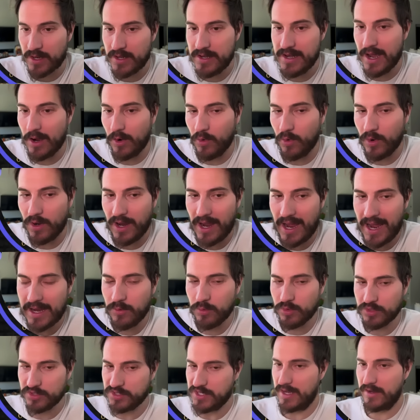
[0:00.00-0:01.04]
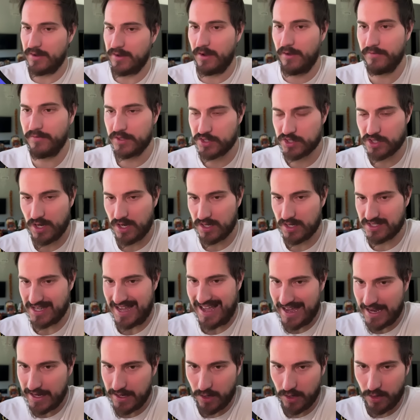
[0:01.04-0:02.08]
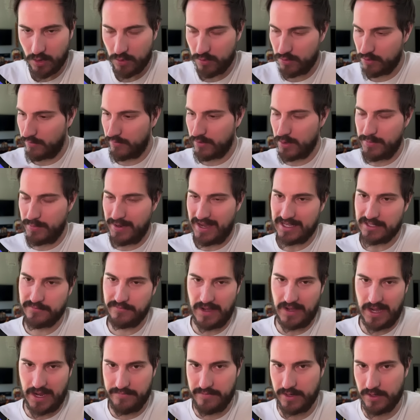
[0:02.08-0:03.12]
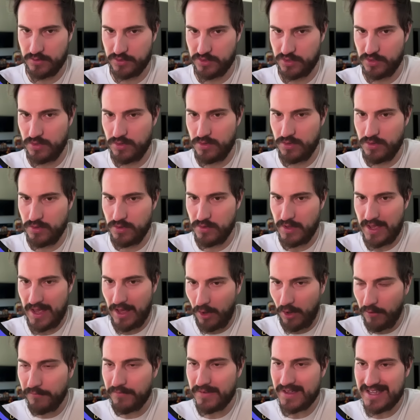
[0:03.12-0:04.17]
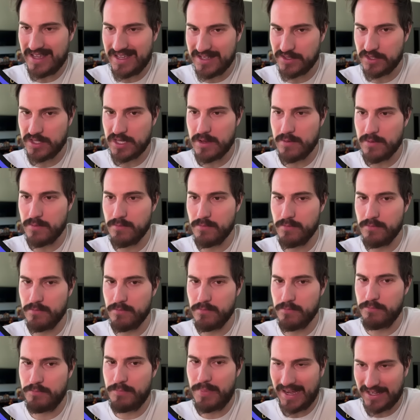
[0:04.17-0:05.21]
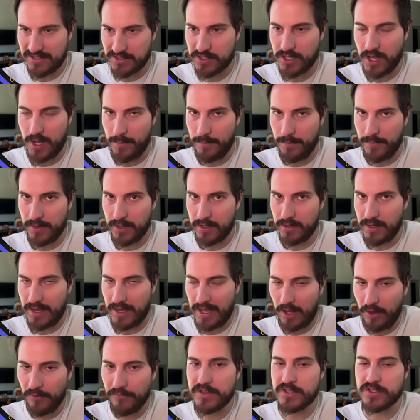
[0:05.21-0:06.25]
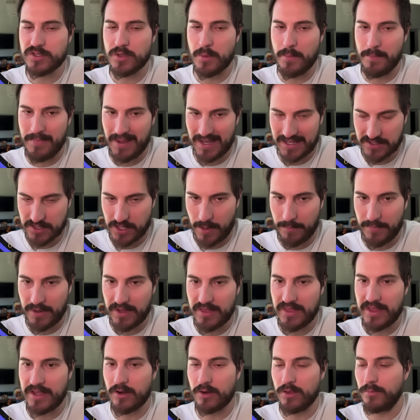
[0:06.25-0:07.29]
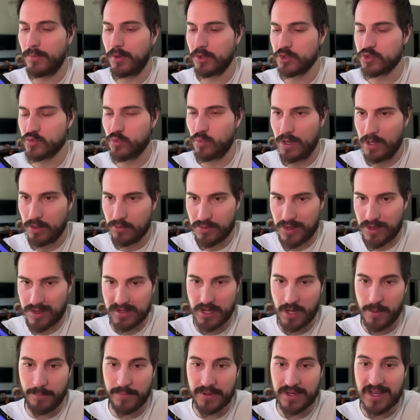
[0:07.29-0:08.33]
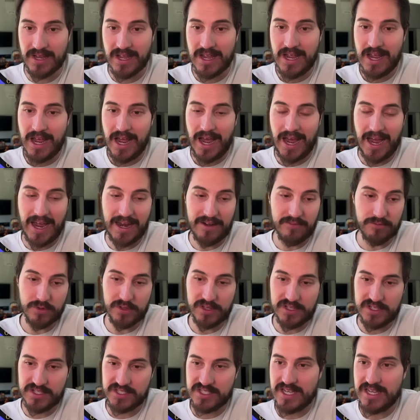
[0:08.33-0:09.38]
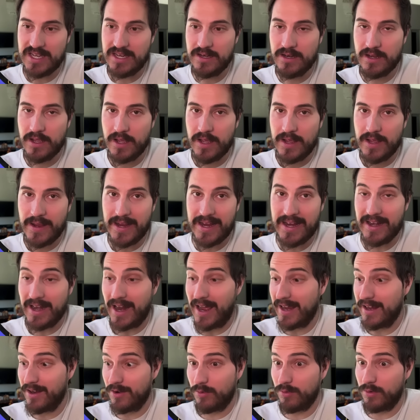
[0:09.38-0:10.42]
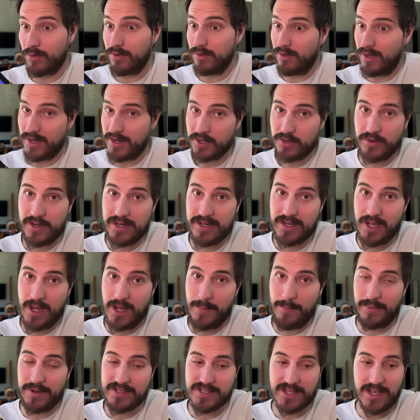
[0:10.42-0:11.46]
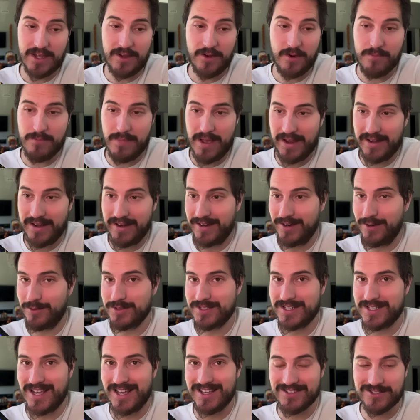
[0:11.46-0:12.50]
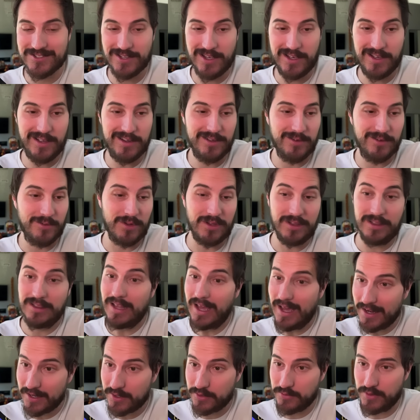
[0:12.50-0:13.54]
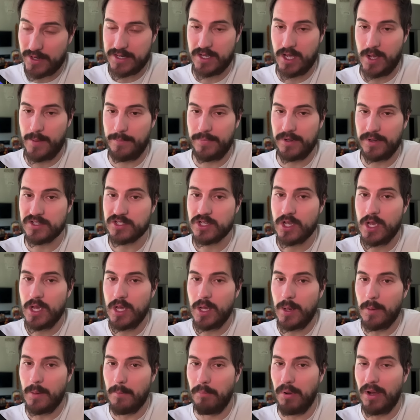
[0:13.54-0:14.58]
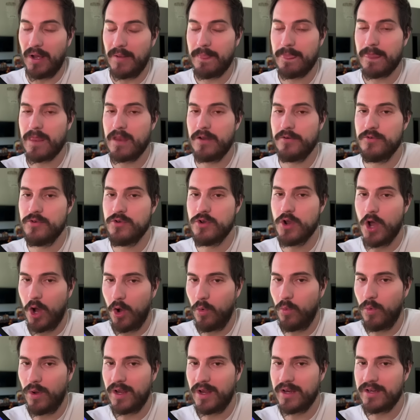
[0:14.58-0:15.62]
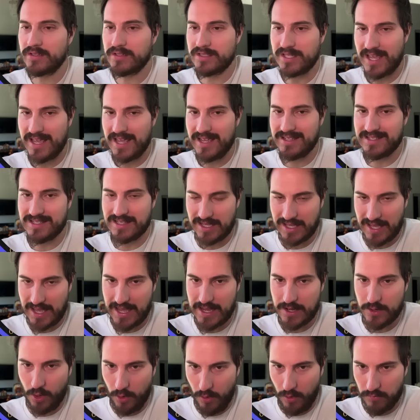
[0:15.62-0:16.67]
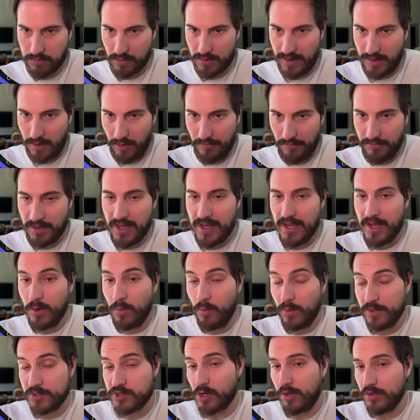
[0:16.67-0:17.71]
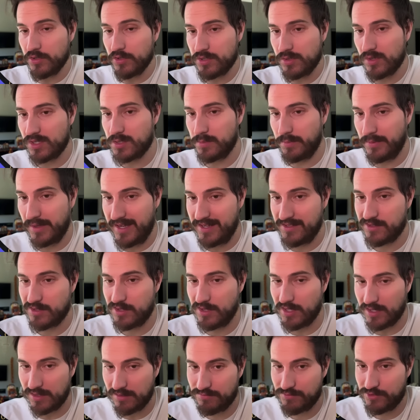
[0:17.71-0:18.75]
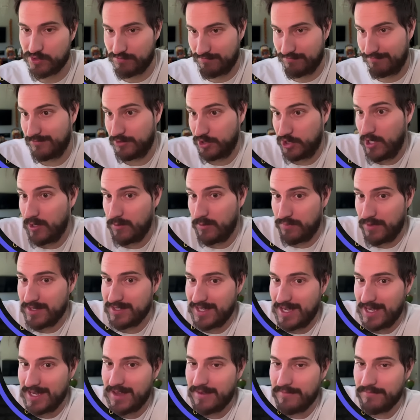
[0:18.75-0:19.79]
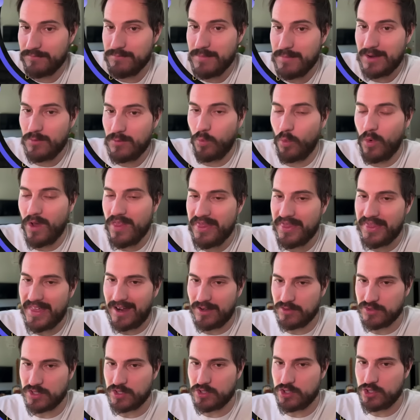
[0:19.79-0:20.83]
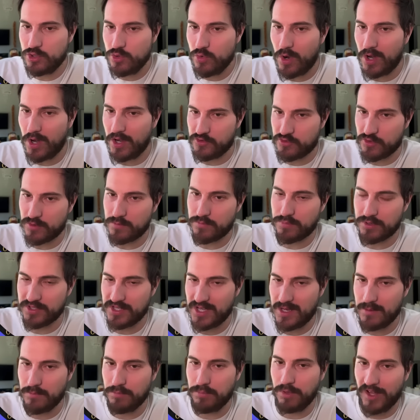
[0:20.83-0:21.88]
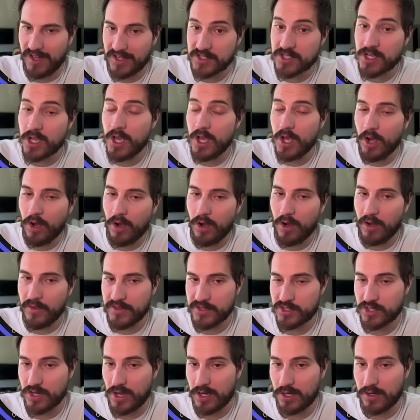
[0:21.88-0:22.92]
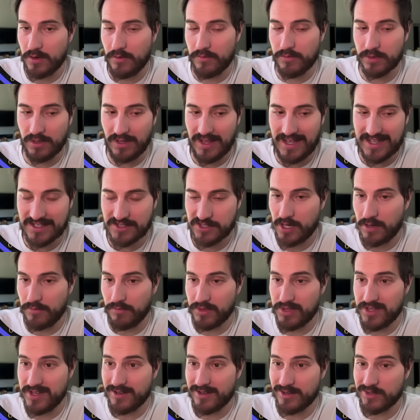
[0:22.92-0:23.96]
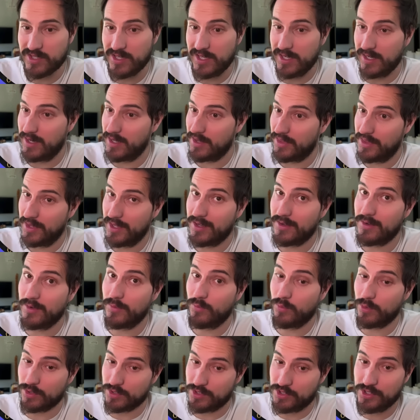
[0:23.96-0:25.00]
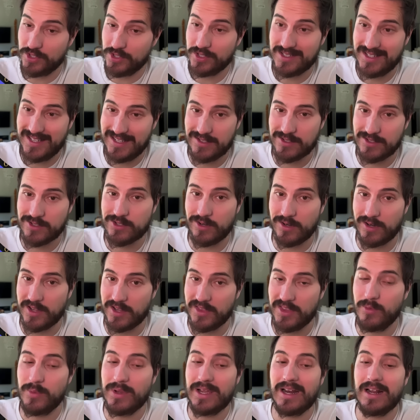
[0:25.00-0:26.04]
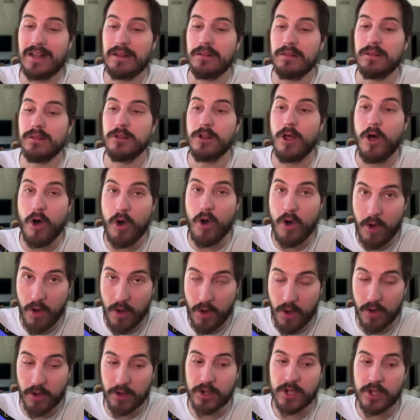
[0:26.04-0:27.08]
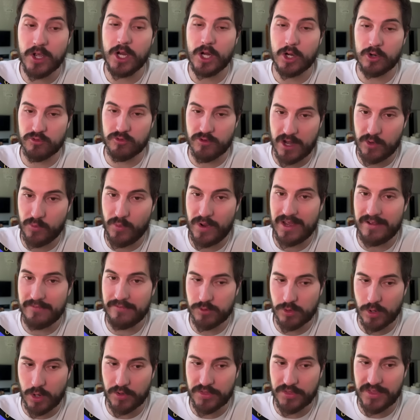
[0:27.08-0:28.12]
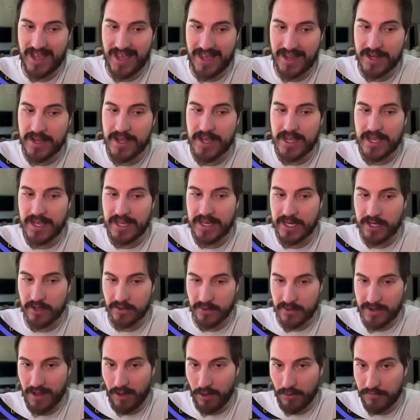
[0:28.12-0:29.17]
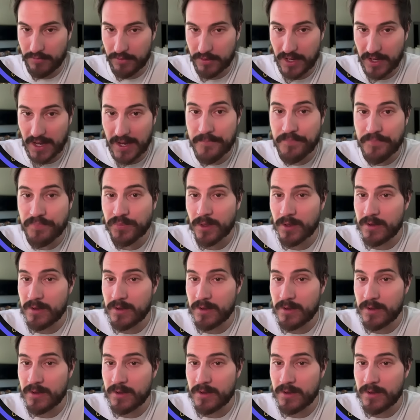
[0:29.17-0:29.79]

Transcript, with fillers: Now, I will say of the stocks I owned over the past 5 years, Elf is the best company. Elf is the best company. They are the most well-run company I've really seen. And I own a lot of great companies. I own Meta, I own Tesla, I own a lot of great companies. But no one takes the cake over Elf, which also explains the share price gain. I've made 1,200% plus on the stock over the last several years, and I think we're just getting started. I think we got a long runway of growth ahead here in Elf, okay?